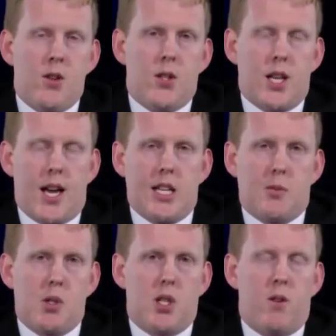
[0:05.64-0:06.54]
is a
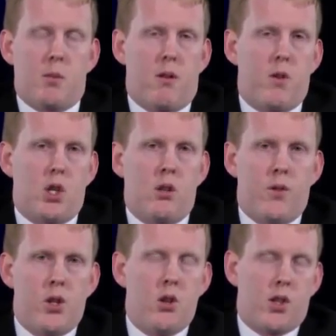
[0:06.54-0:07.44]
specific provision
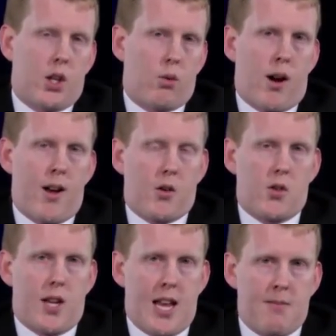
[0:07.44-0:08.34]
of the New South Wales
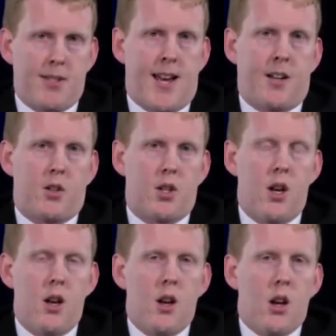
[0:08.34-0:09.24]
Stamps Act
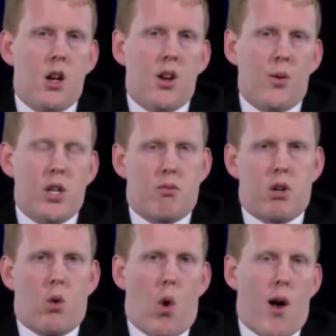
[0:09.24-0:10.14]
which
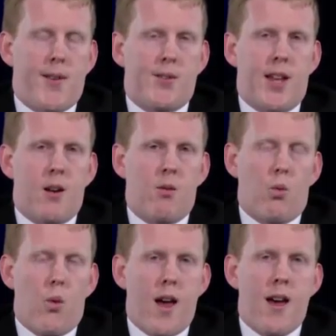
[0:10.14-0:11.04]
requires that
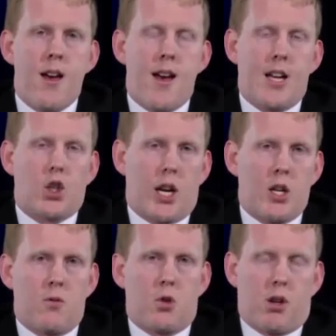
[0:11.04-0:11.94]
where a
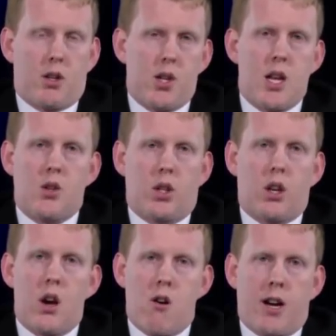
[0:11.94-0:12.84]
change of trustee is
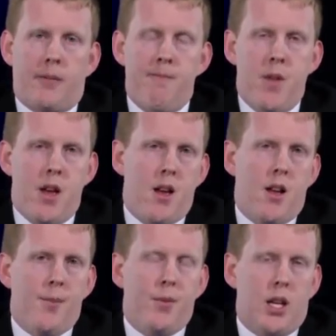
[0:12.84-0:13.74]
occurring,
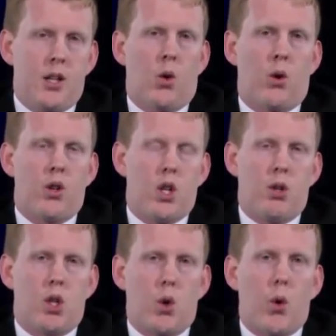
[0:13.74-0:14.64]
in order to
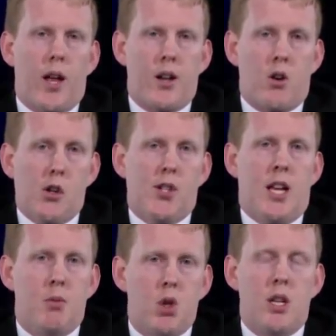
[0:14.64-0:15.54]
ensure that no
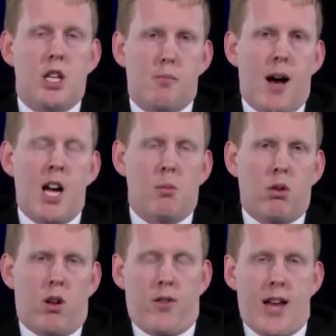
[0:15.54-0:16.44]
stamp duty is
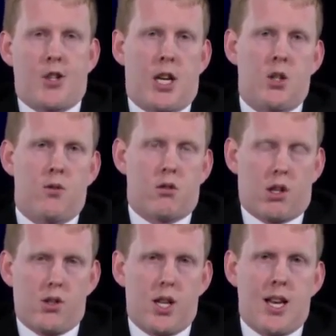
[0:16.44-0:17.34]
payable on that change of
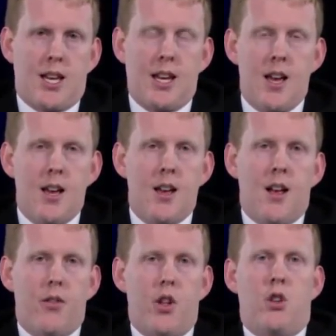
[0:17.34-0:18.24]
trustee,
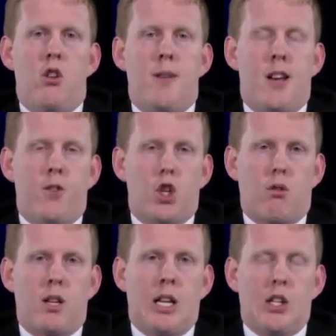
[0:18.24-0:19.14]
the new
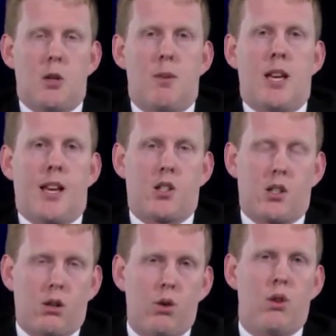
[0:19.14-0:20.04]
beneficiary needs to be
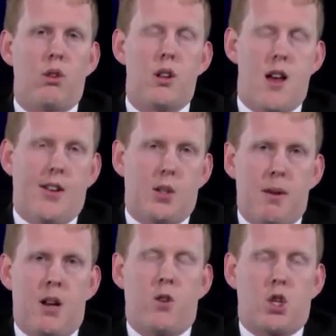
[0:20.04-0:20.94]
excluded as a
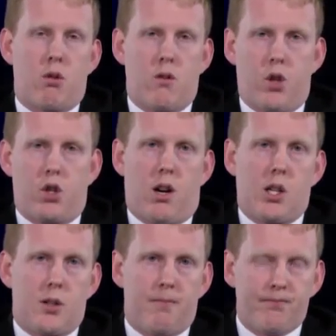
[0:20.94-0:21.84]
beneficiary of the
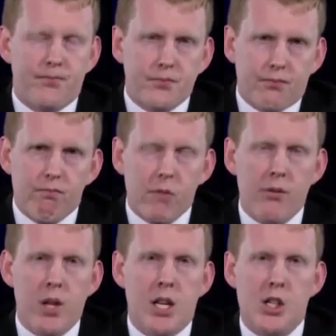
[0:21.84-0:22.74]
trust.
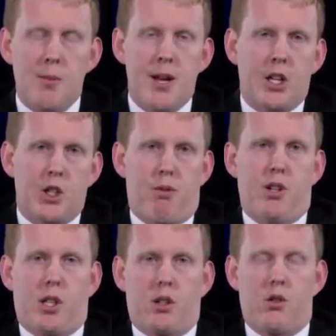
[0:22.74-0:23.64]
There needs to be an
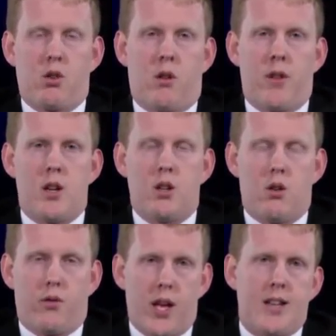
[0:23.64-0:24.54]
express exclusion on
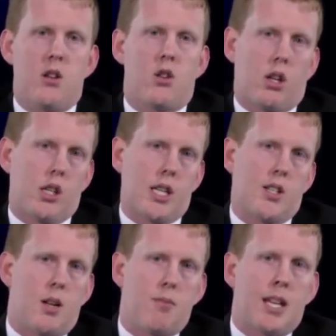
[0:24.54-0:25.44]
that new trustee
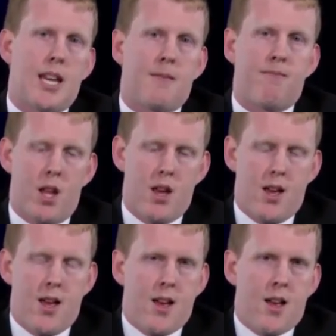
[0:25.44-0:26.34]
stepping in.
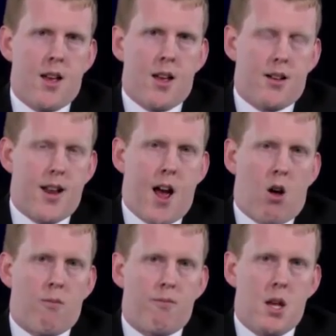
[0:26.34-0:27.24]
Now,